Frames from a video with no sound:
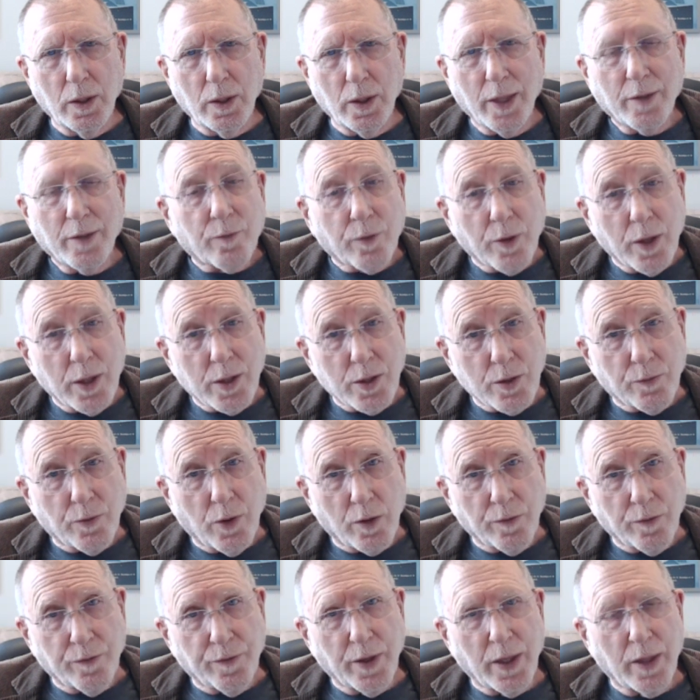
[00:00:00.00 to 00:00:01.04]
and friends of
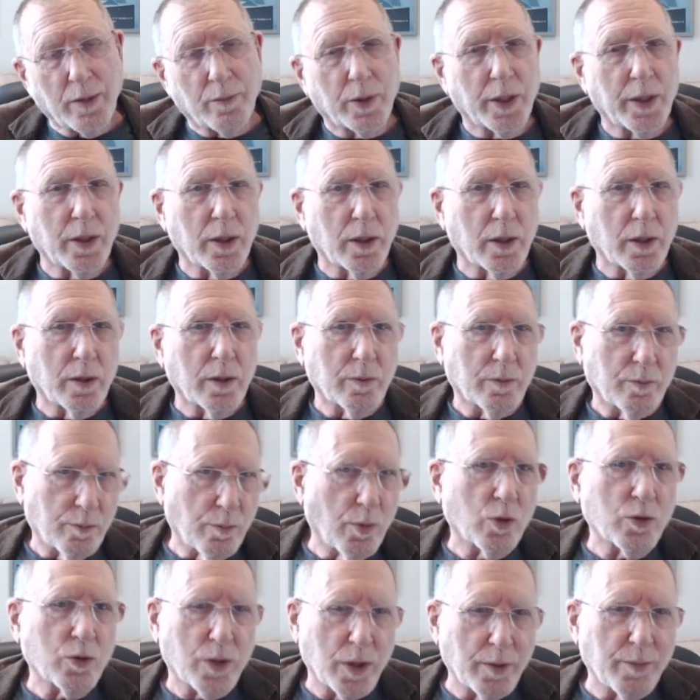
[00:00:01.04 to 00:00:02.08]
our family,
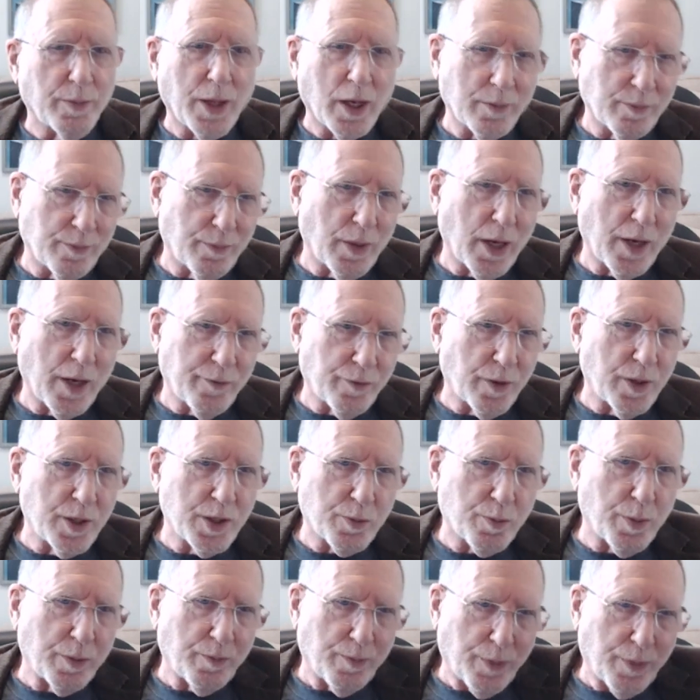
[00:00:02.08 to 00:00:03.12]
mostly not my friends,
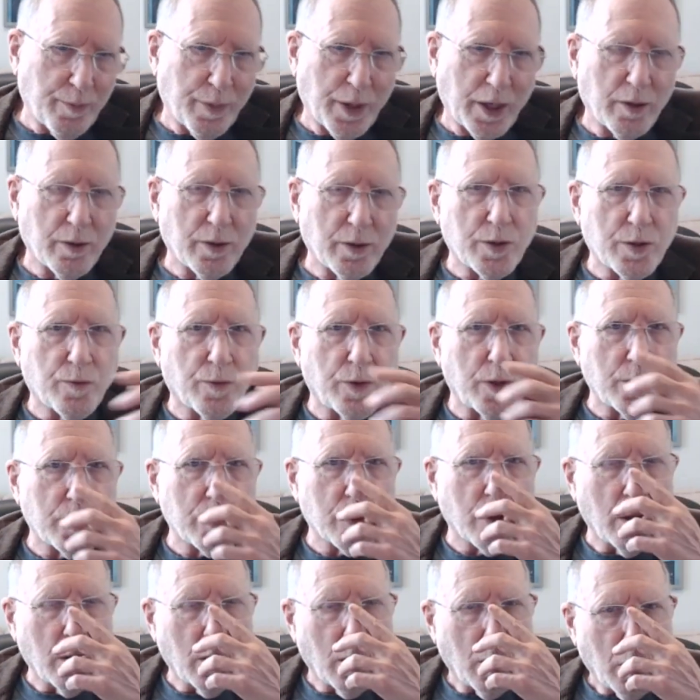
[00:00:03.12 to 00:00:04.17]
but my parents' friends,
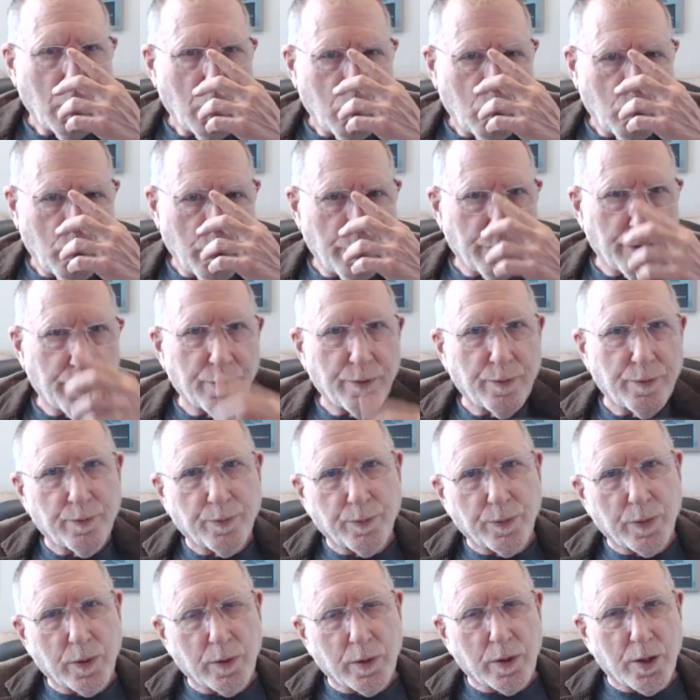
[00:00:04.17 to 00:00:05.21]
were
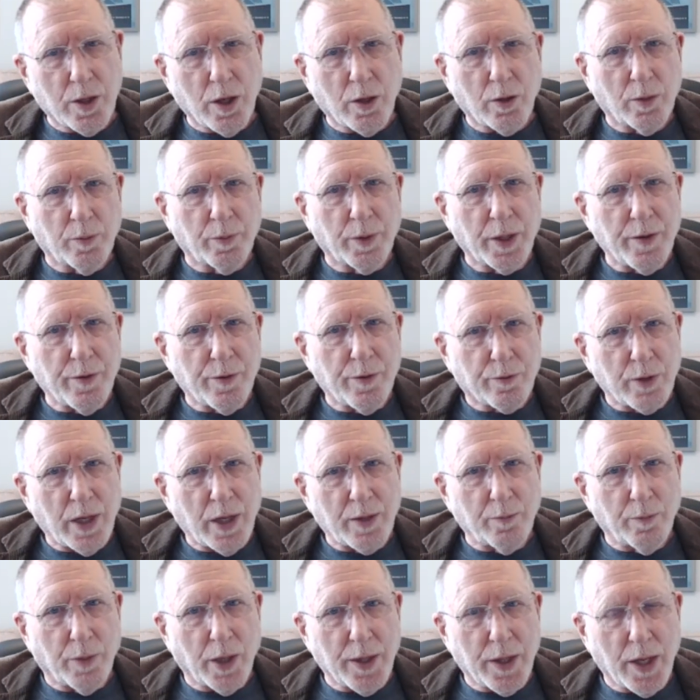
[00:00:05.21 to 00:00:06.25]
terribly
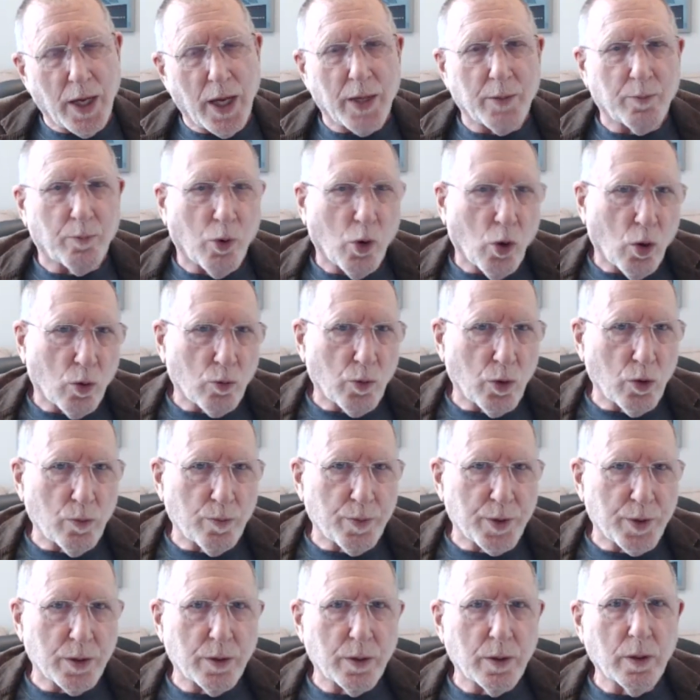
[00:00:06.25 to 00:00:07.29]
threatened by that. Paul
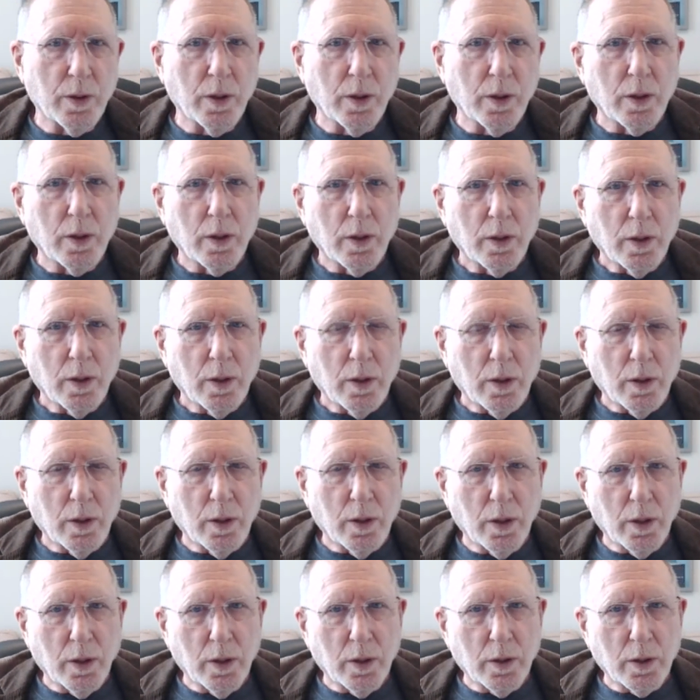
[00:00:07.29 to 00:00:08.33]
Robeson,
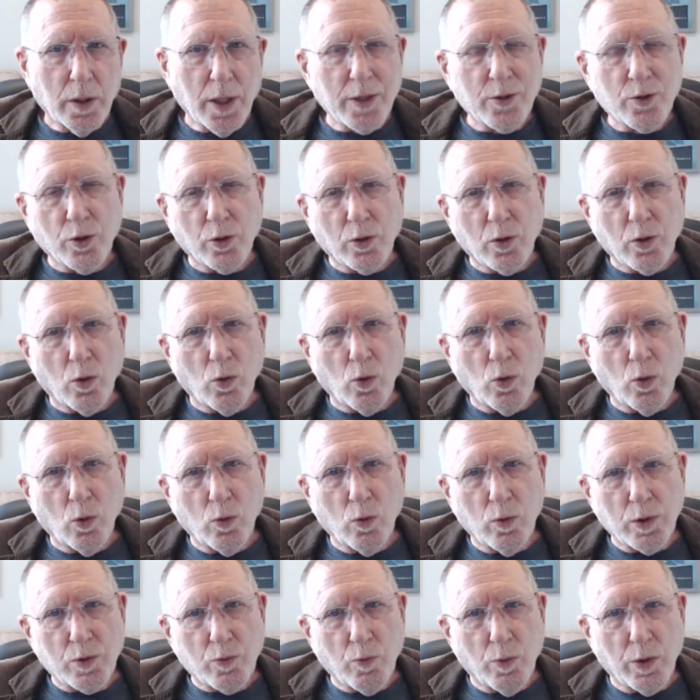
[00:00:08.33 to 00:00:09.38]
Lester Cole, who
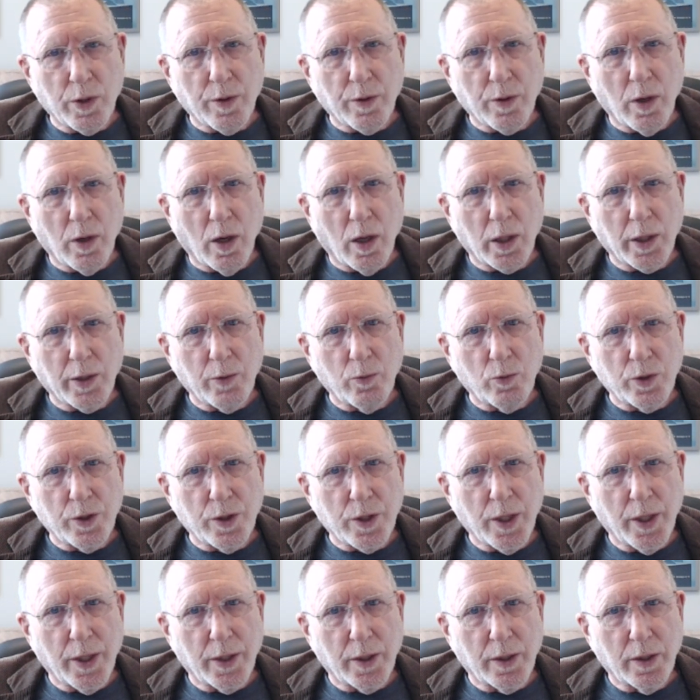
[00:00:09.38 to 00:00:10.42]
was one of the Hollywood
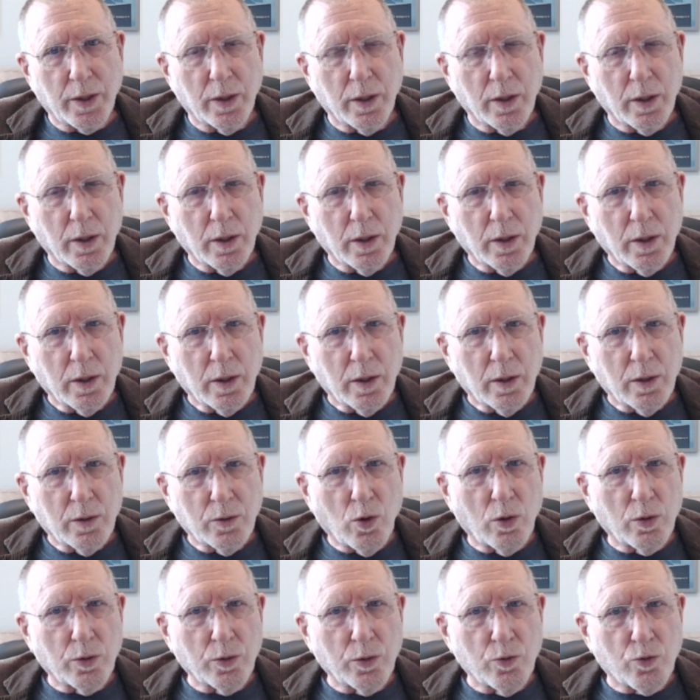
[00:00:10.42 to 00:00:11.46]
10,
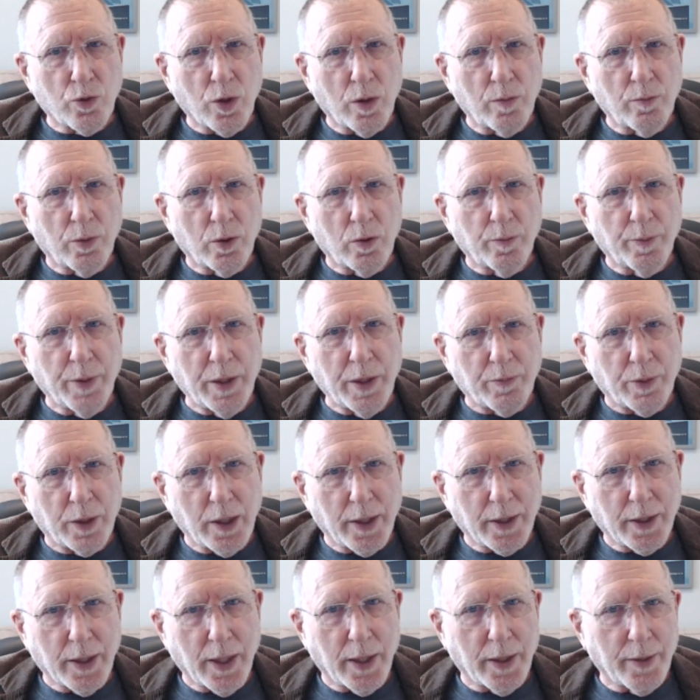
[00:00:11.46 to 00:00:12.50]
Dalton Trumbo, people
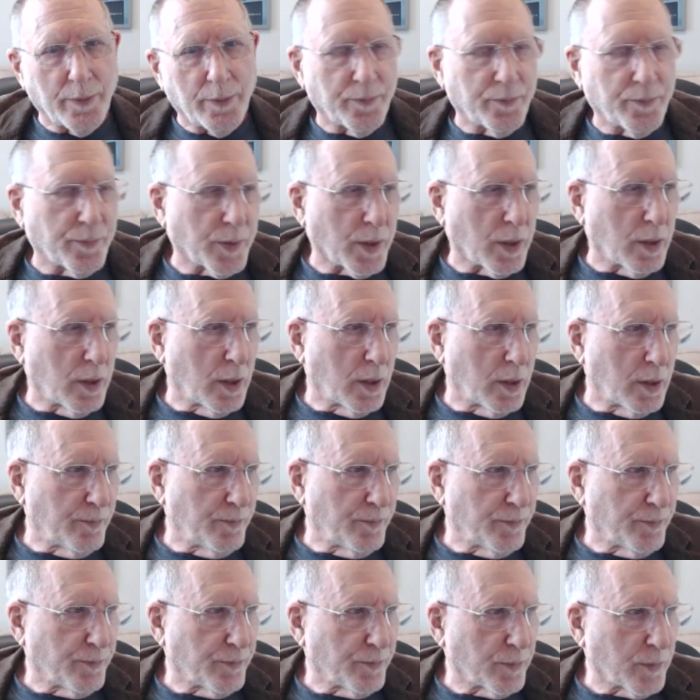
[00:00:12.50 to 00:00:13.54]
like that,
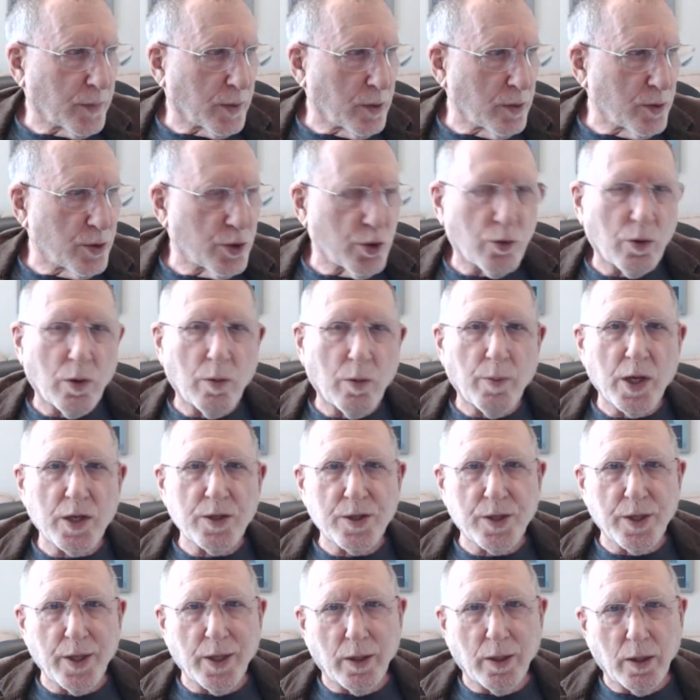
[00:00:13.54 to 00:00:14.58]
Zero
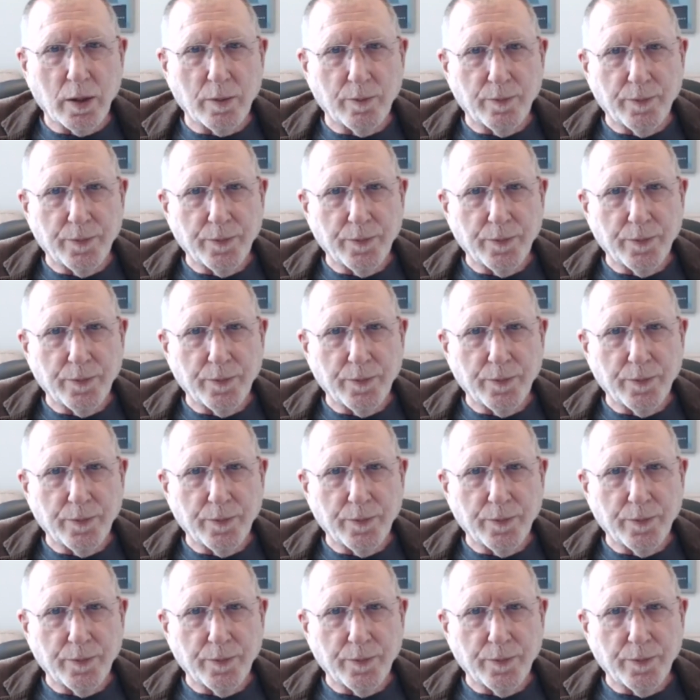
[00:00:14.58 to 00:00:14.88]
Mostel.